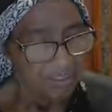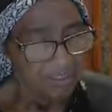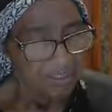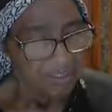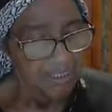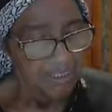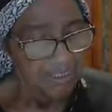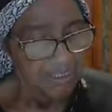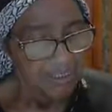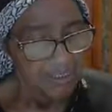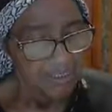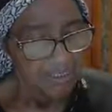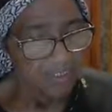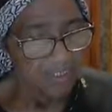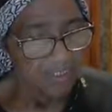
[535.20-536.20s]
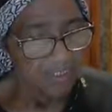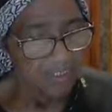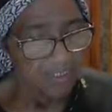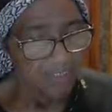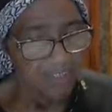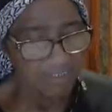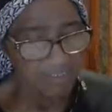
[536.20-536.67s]
he goeth
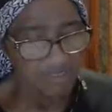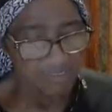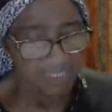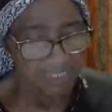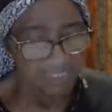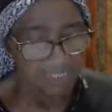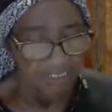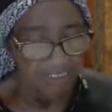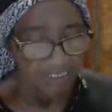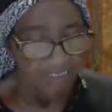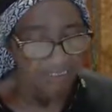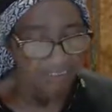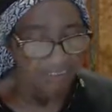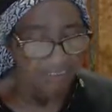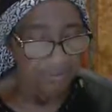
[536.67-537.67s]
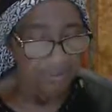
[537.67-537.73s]
straightway to